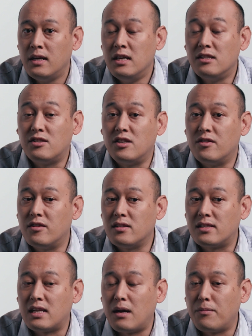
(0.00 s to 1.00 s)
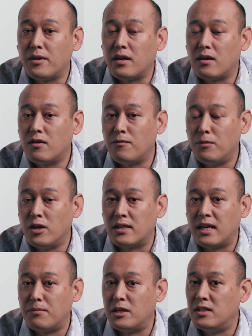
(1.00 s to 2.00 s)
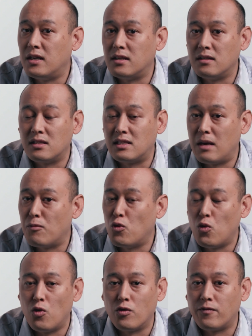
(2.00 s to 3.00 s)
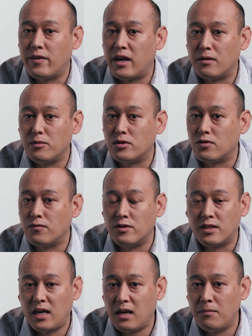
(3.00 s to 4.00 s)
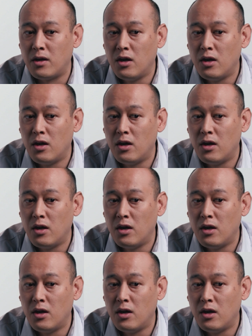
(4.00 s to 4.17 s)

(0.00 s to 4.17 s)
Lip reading: Serial sampling of blood can be done in the same cohort of animals over time.